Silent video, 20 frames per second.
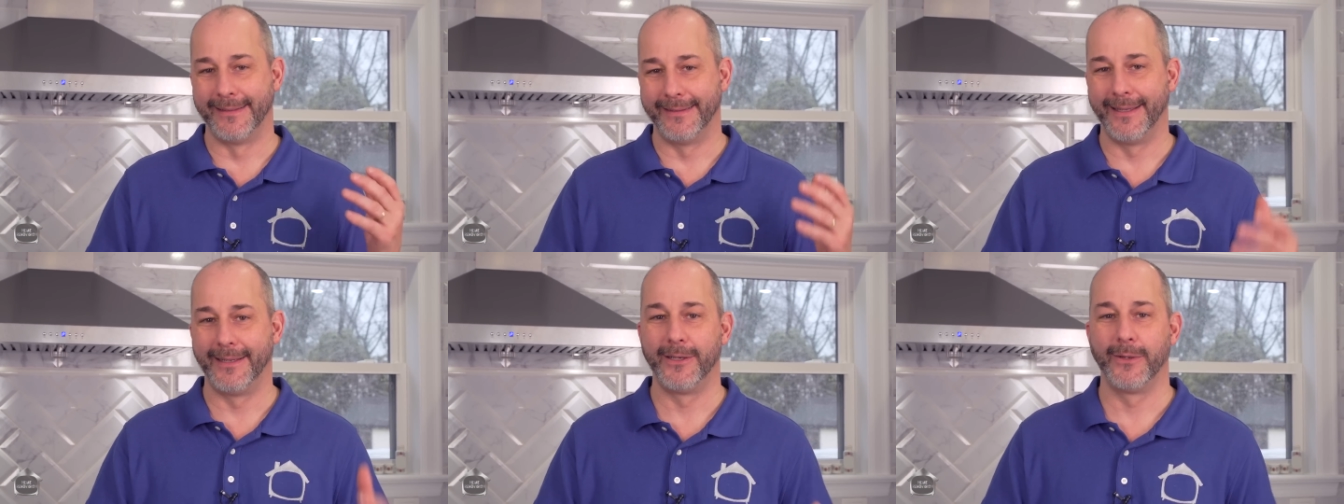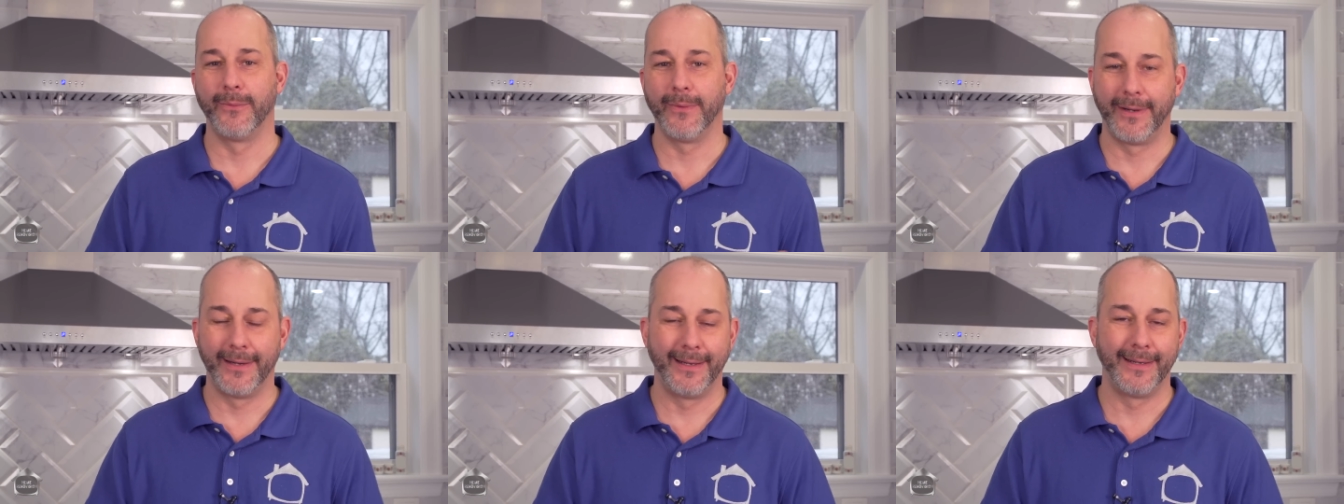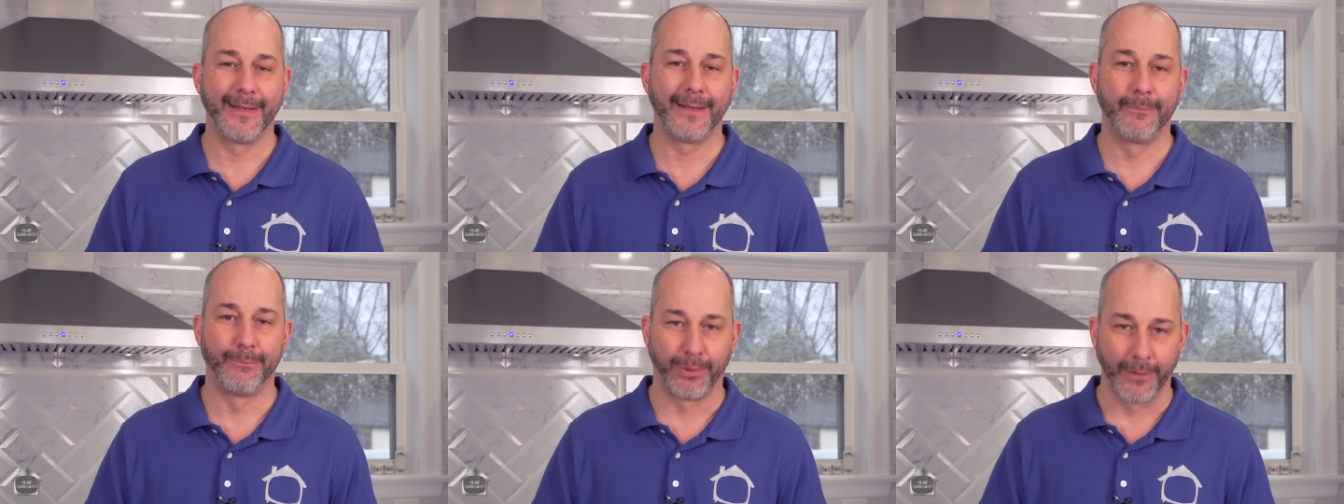And then you run
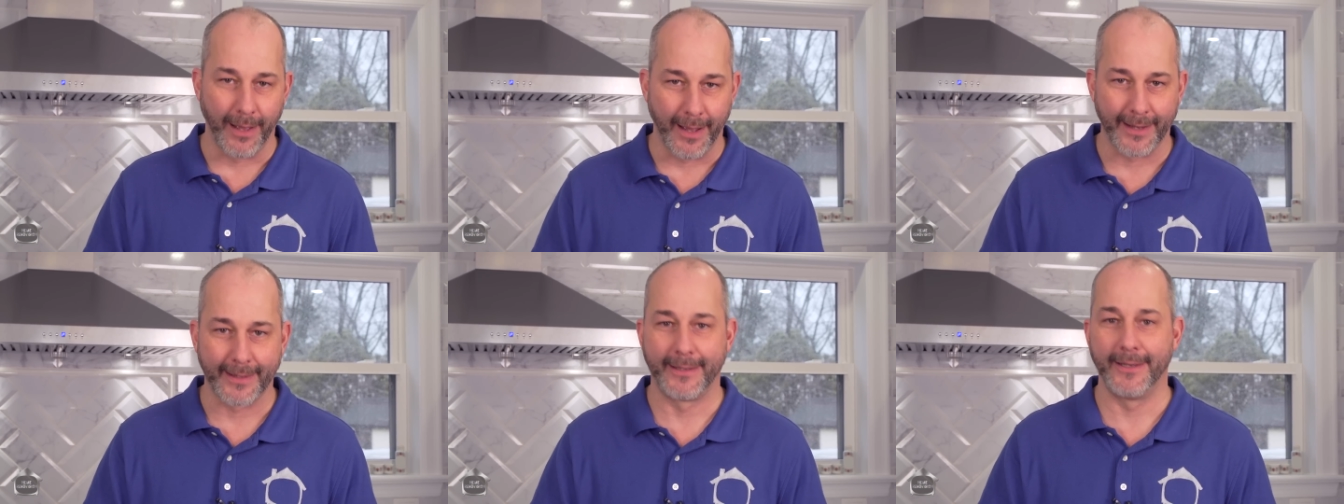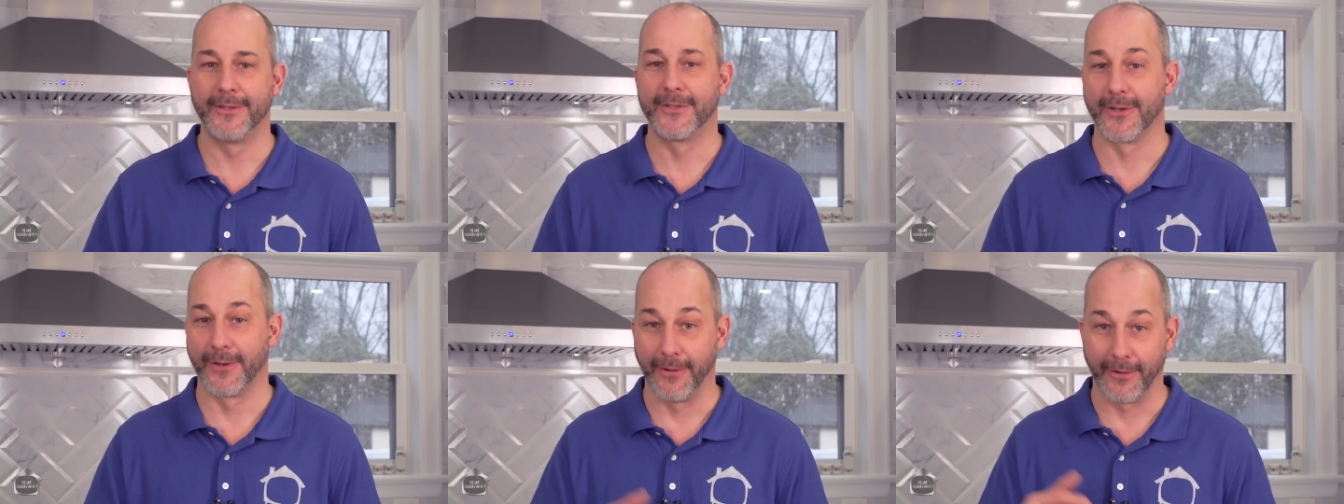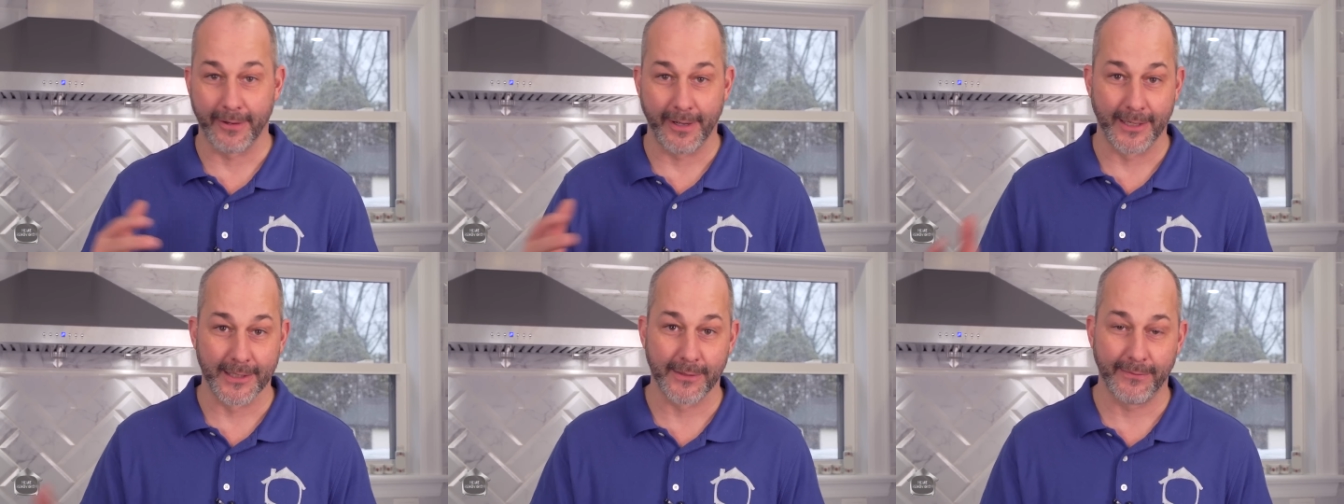into blockage and
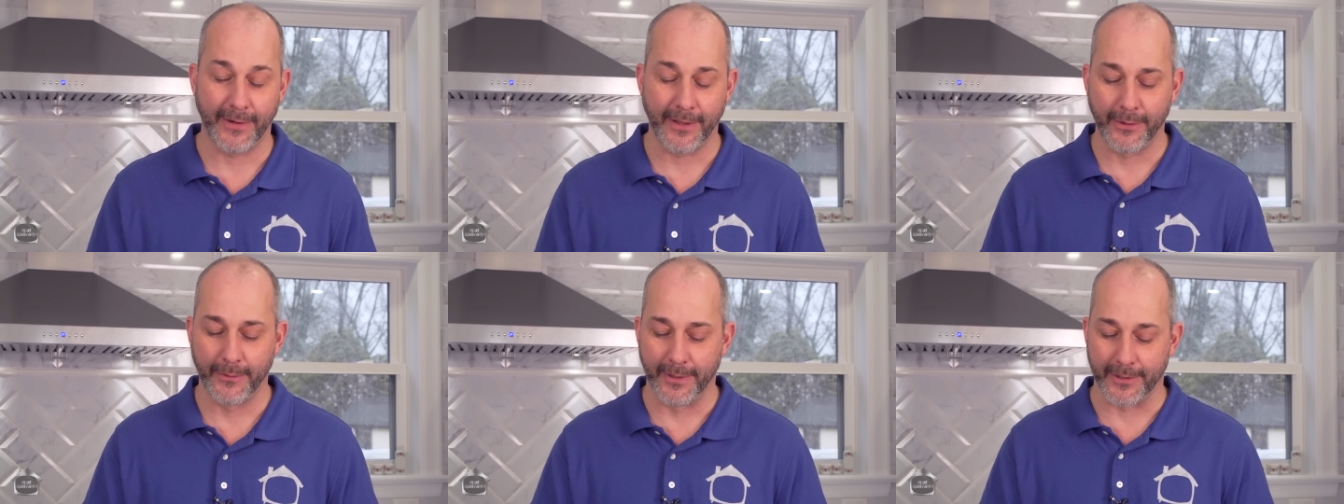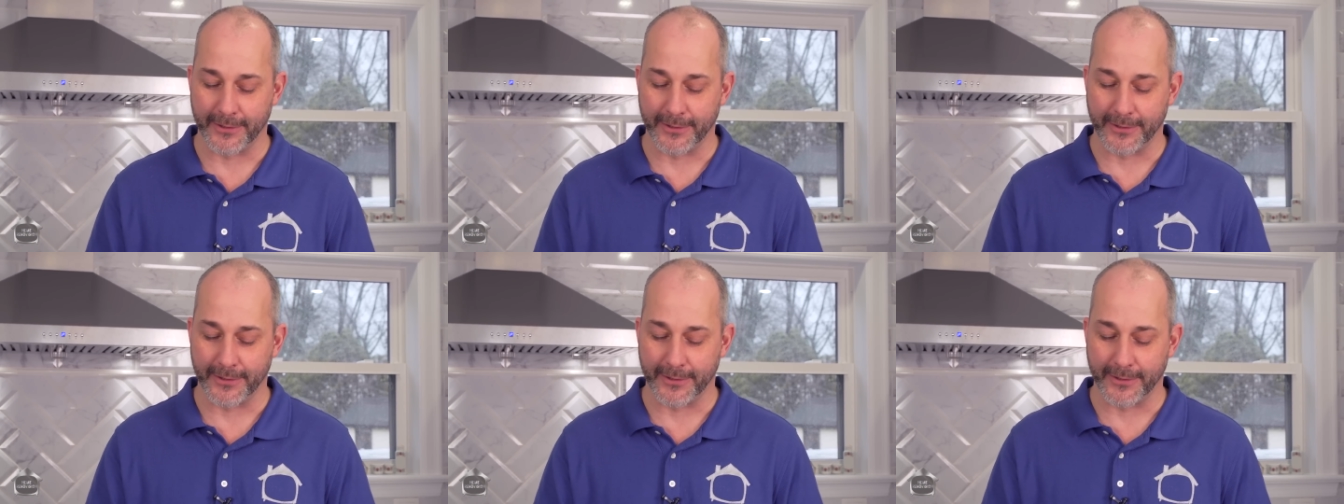all kinds of other